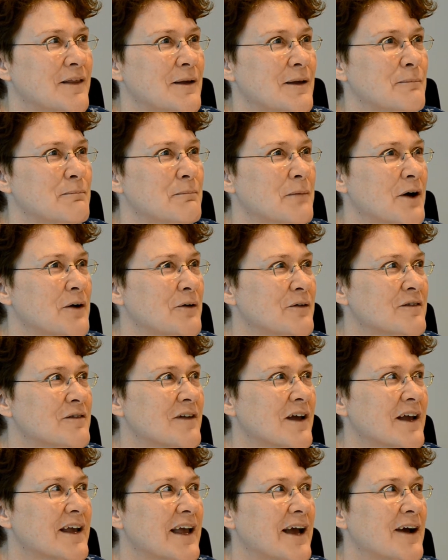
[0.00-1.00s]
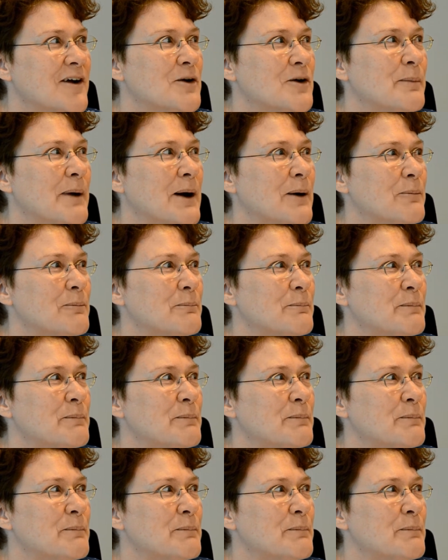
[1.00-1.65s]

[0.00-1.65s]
think most I care about